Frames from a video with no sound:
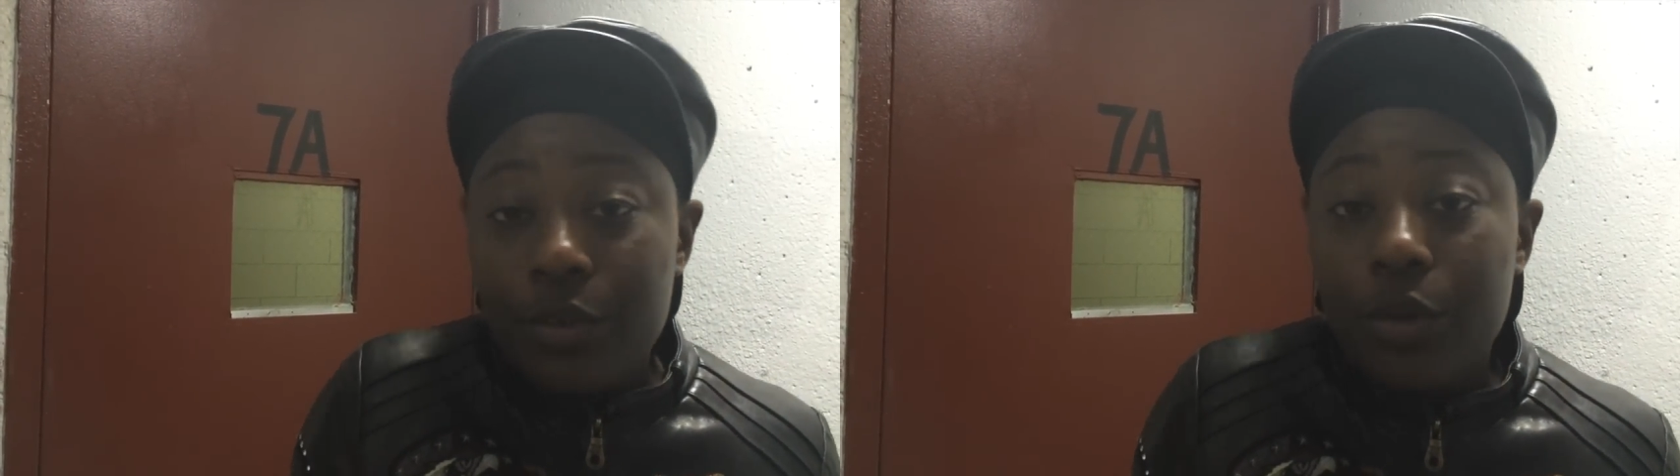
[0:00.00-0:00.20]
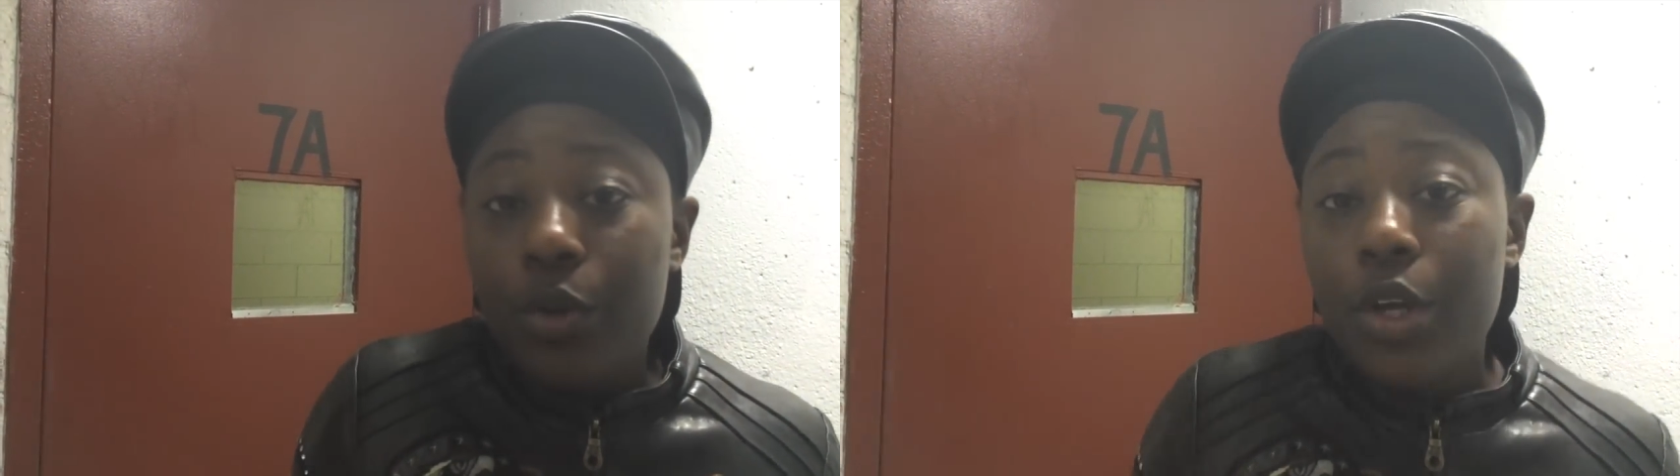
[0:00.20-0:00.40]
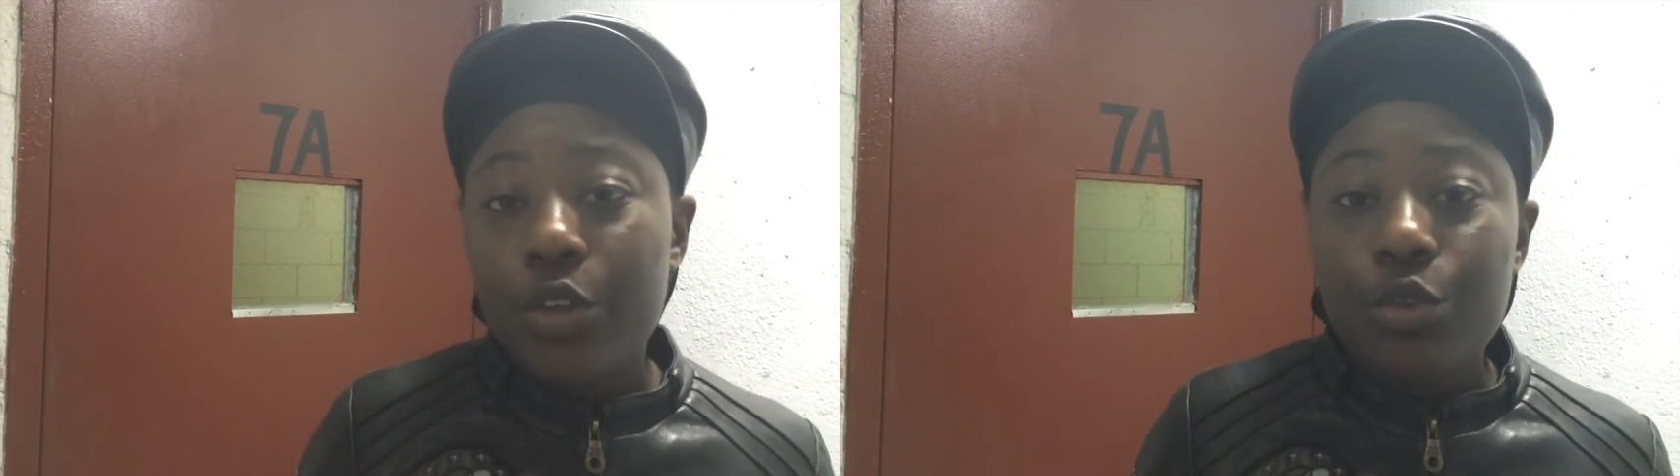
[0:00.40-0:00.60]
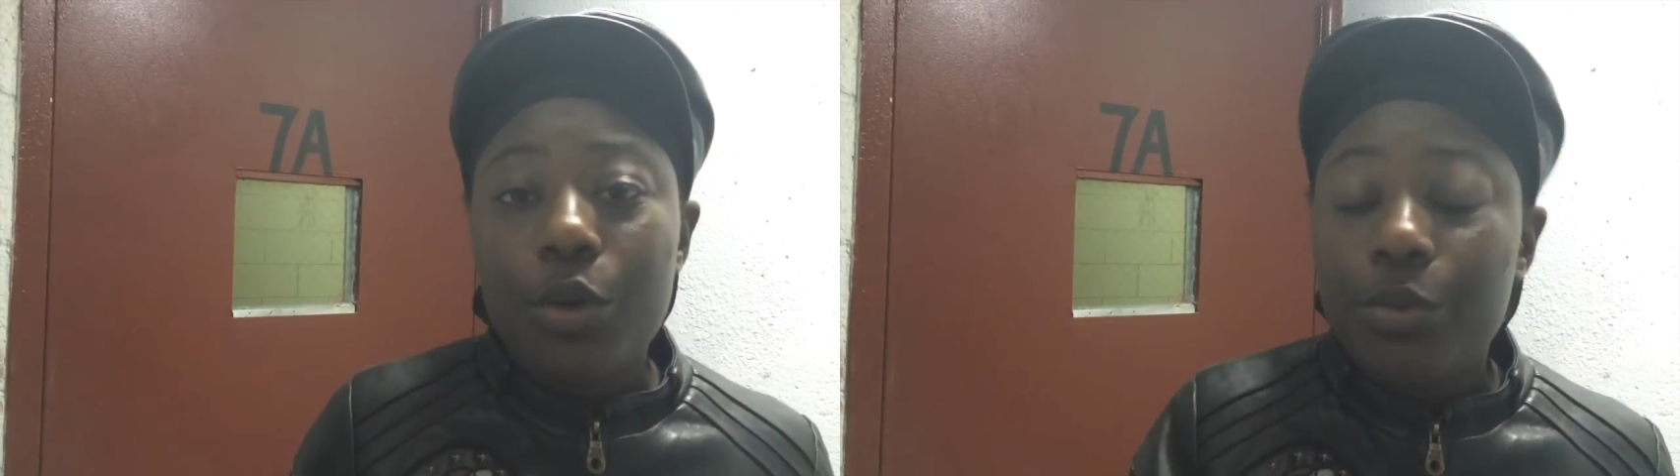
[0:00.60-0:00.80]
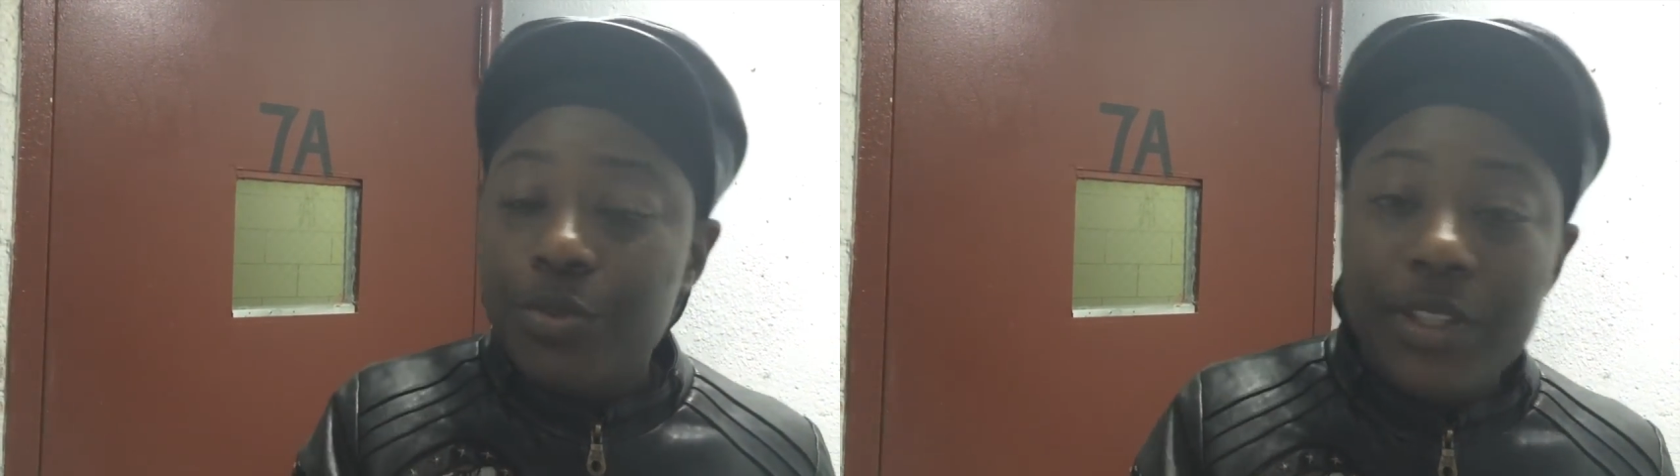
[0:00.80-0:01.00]
You know, you
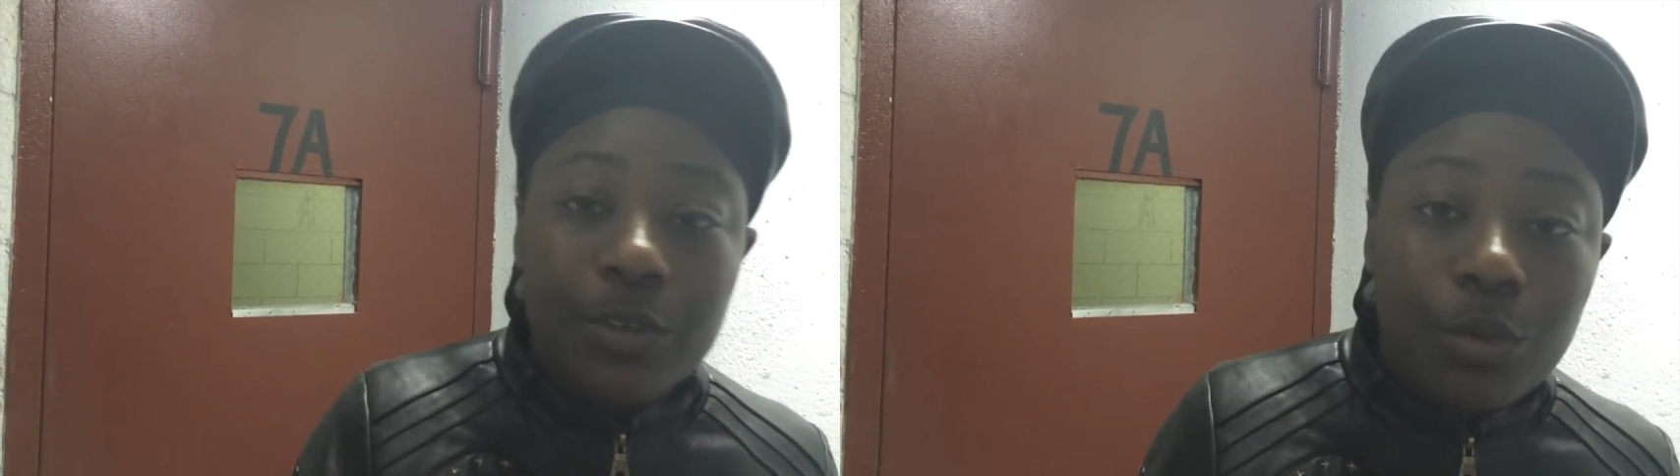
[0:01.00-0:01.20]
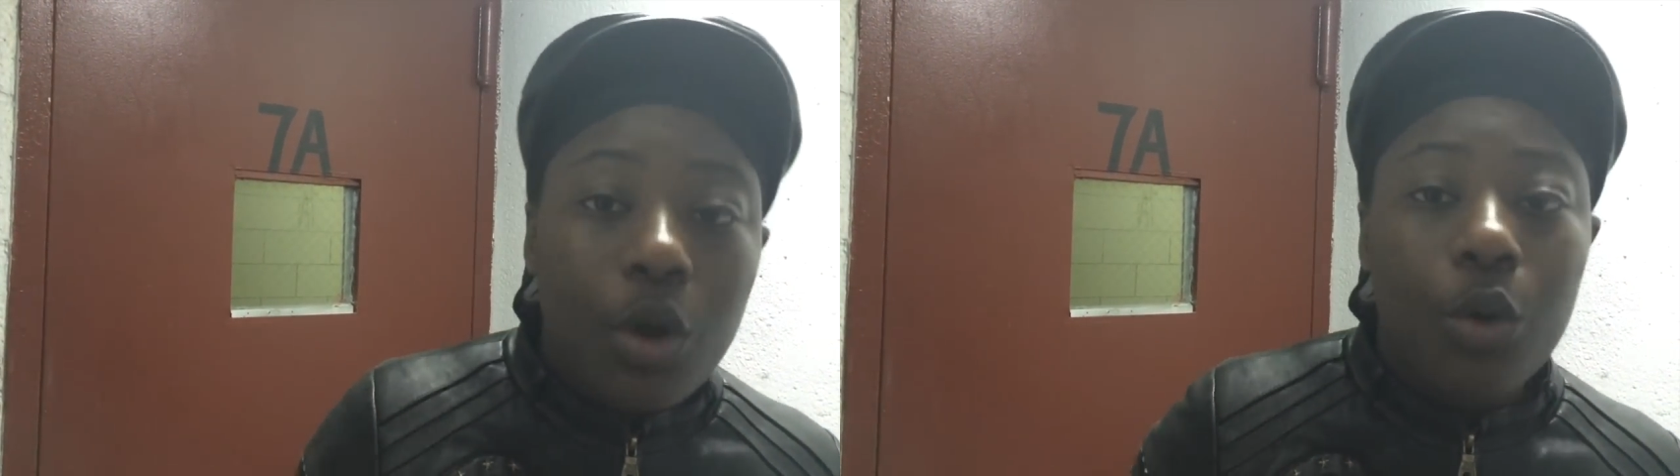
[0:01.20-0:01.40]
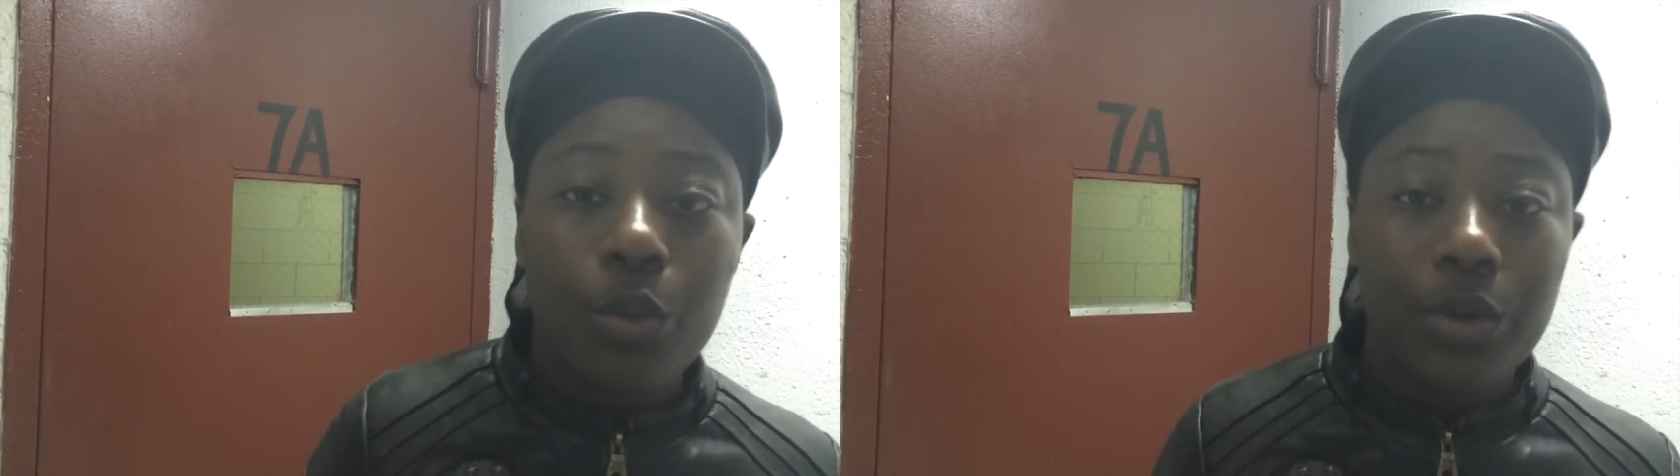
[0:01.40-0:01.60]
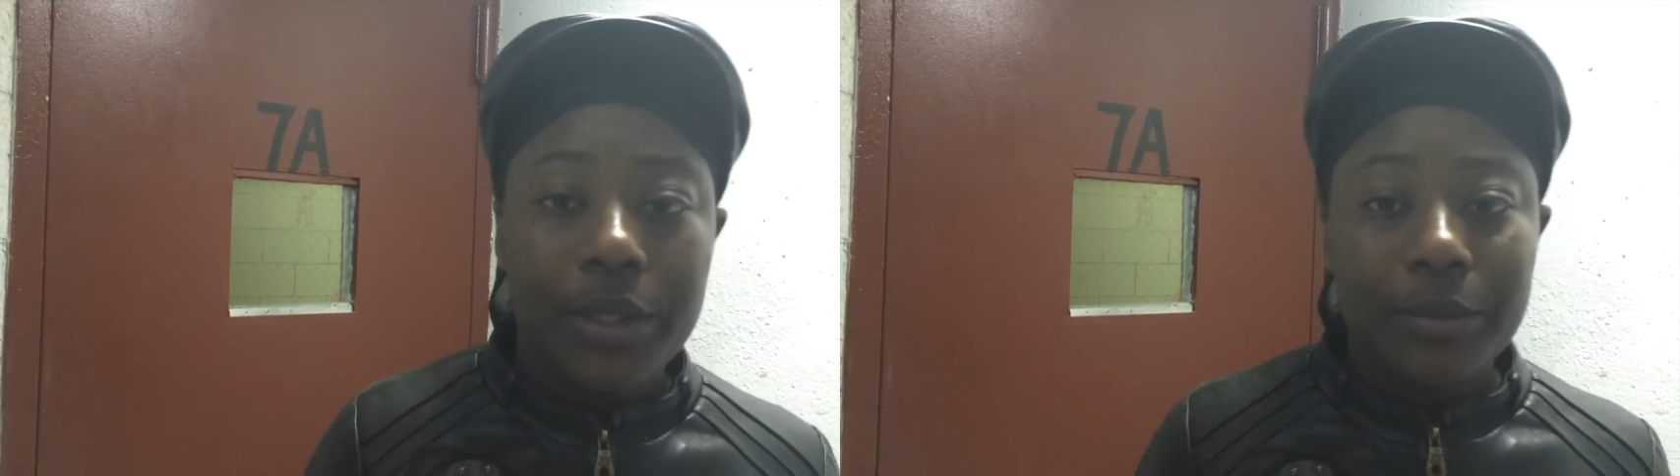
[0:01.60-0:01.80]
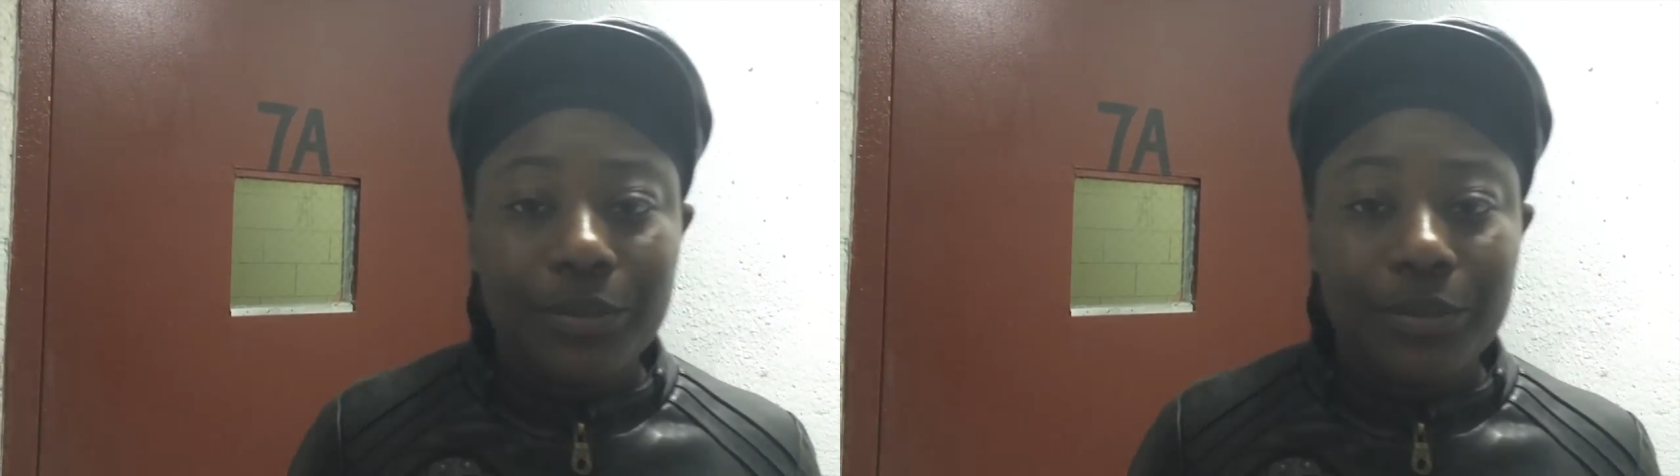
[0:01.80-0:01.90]
don't fit the role.